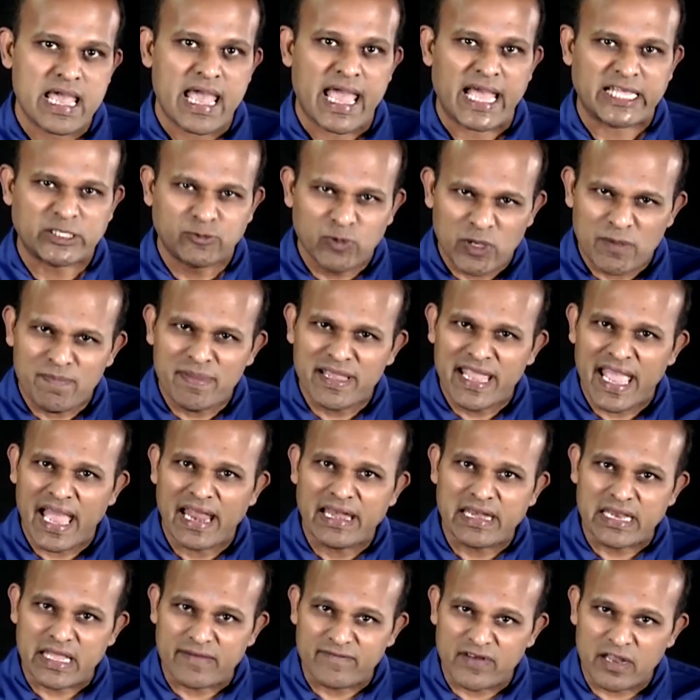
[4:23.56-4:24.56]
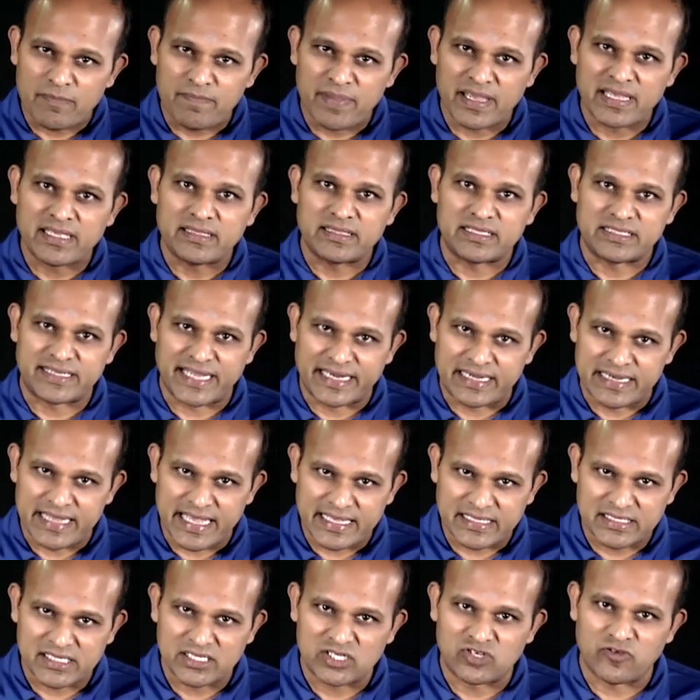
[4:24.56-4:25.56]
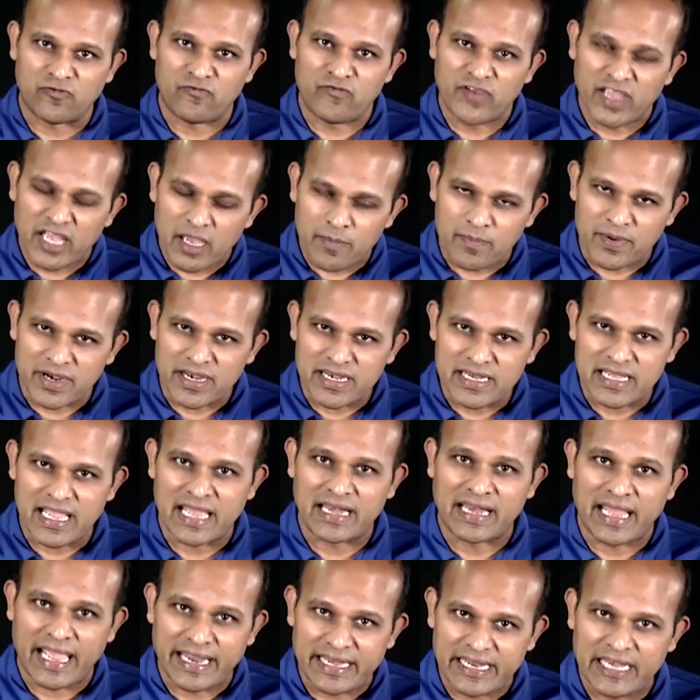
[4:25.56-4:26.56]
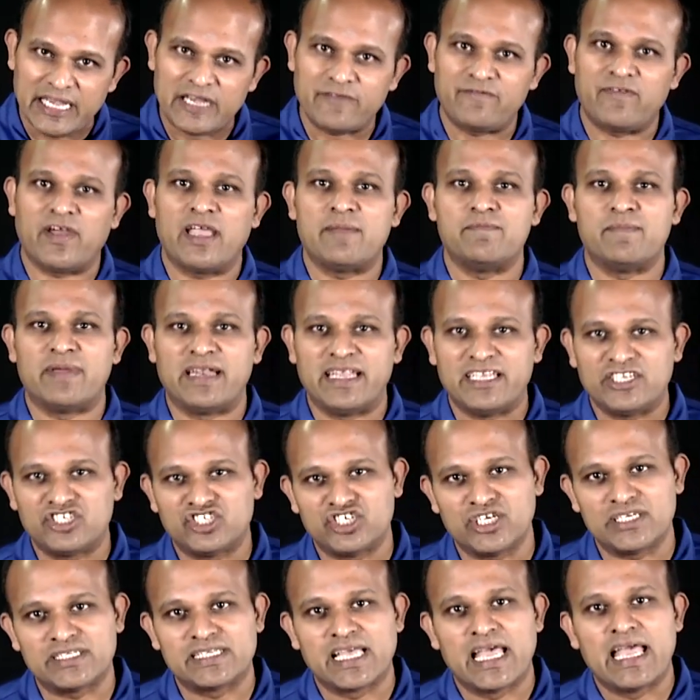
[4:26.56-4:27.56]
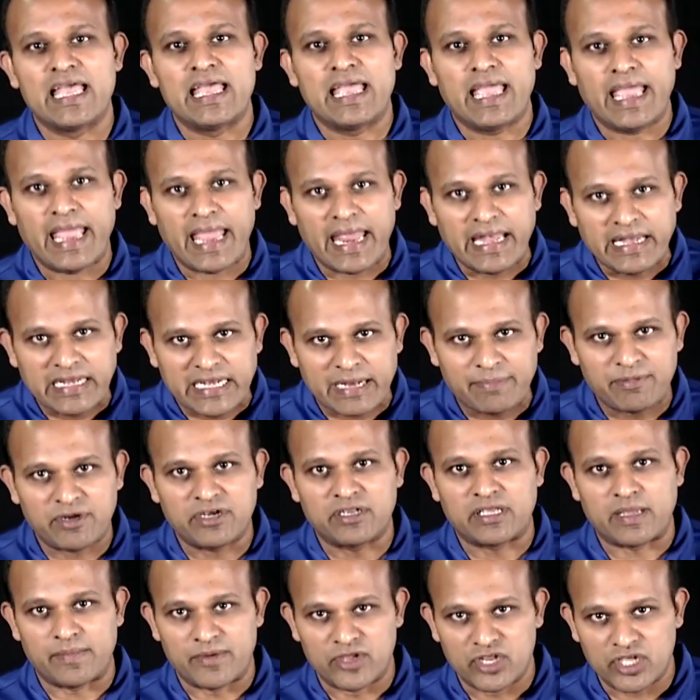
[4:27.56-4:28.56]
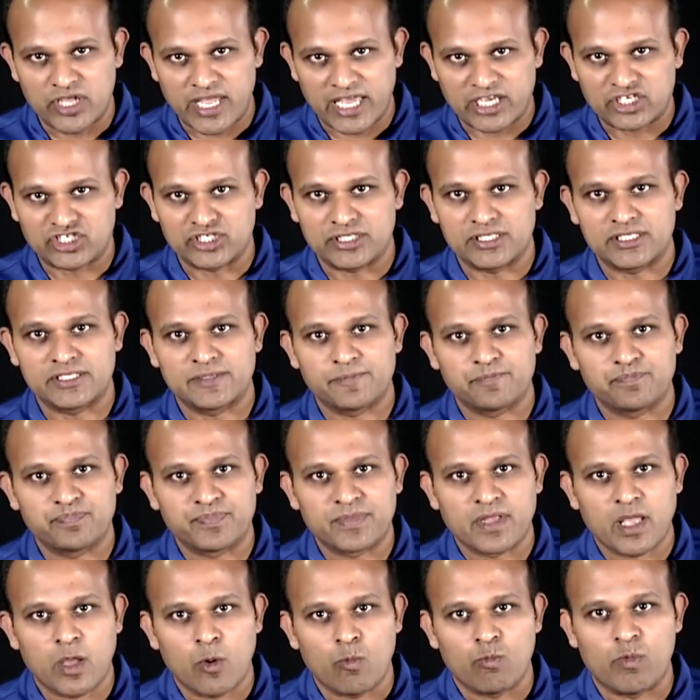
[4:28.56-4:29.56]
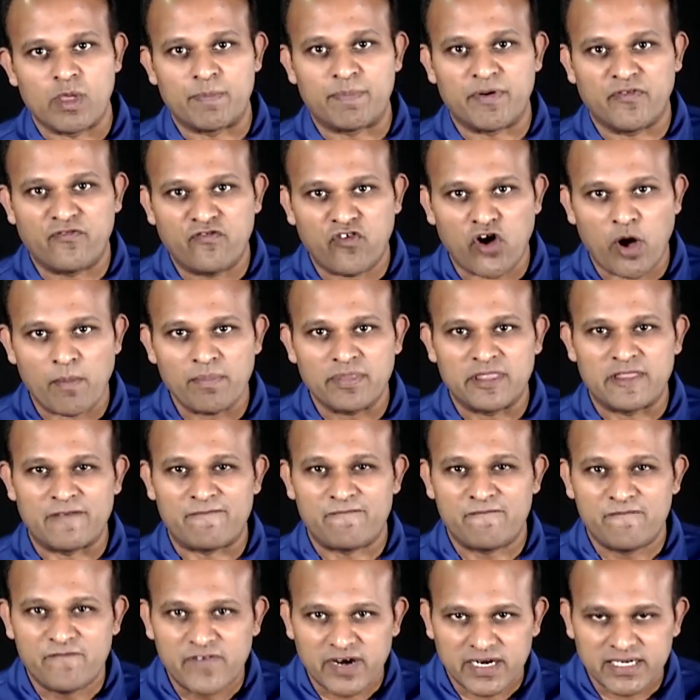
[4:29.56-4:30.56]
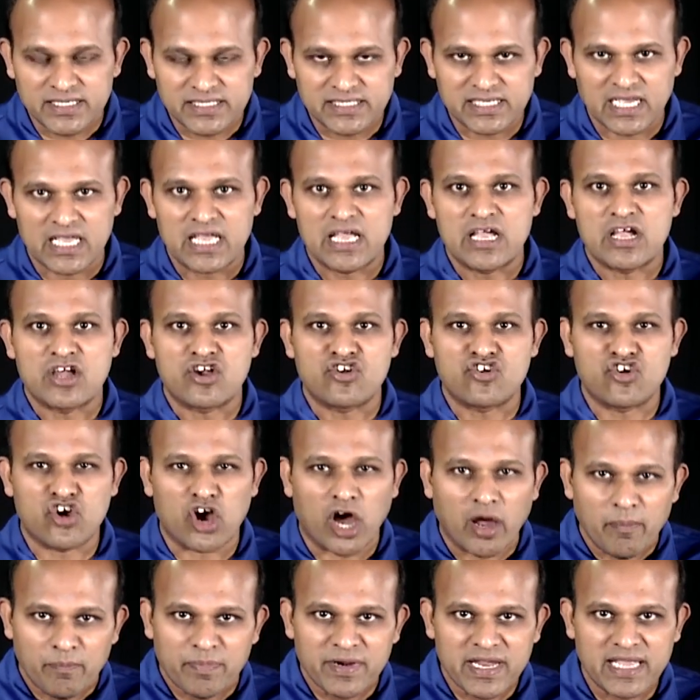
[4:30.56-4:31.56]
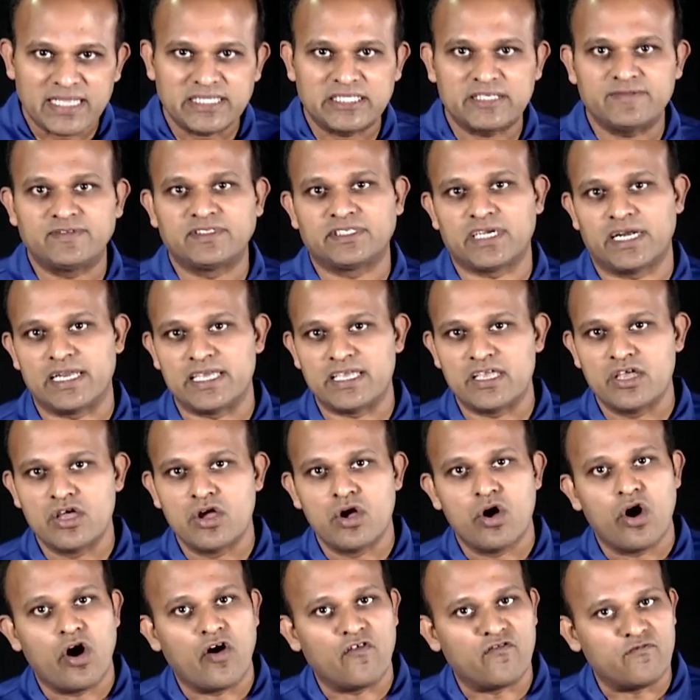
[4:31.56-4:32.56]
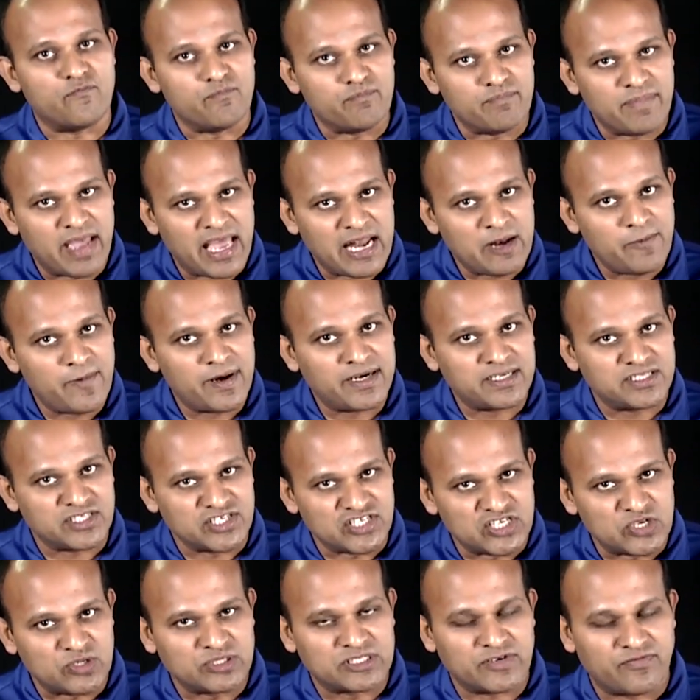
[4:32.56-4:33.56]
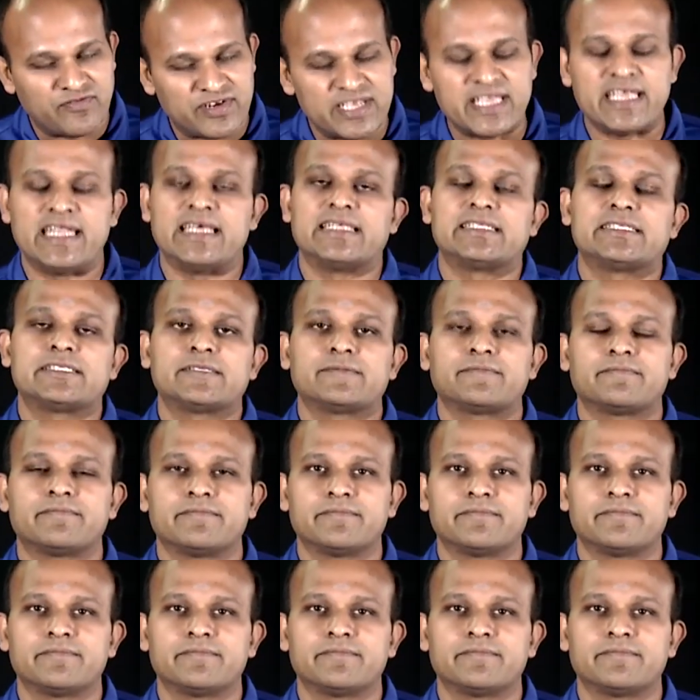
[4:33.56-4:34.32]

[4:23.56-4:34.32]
As we began developing the techniques to fingerprint and identify malicious encrypted communications, we performed the first comprehensive study of malware's use of TLS.